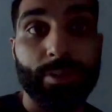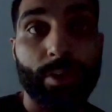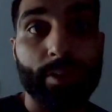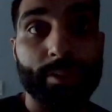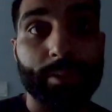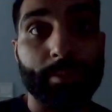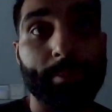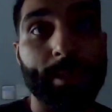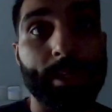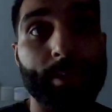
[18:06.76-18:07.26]
I
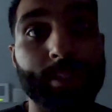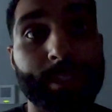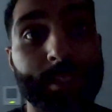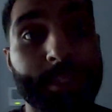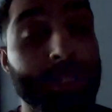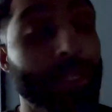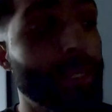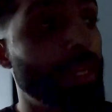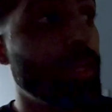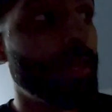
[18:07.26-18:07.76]
talked about it.
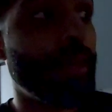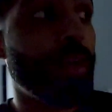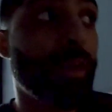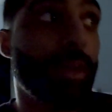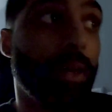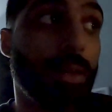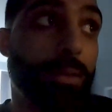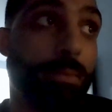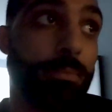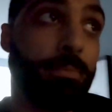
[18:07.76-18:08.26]

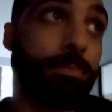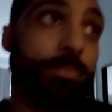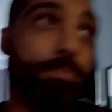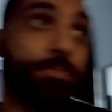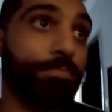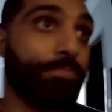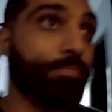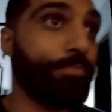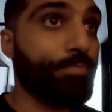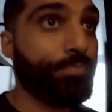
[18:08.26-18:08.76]

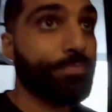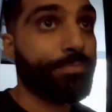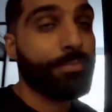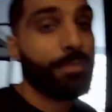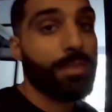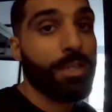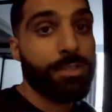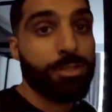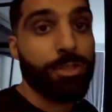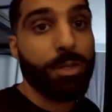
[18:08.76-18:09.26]

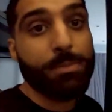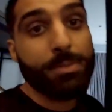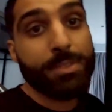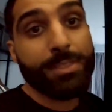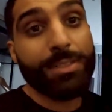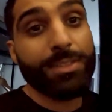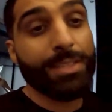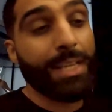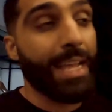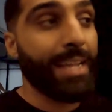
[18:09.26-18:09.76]
So I'm
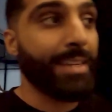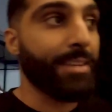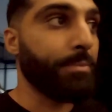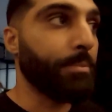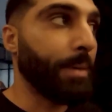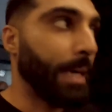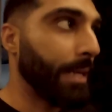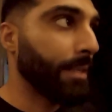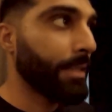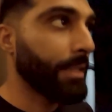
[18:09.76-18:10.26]
still kind of
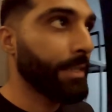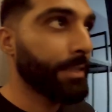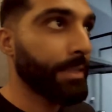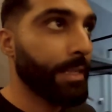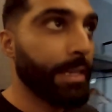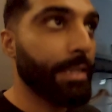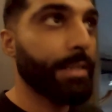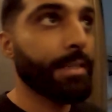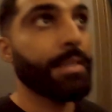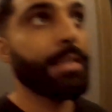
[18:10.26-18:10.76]
battling
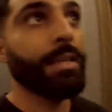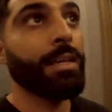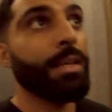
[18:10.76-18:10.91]
that,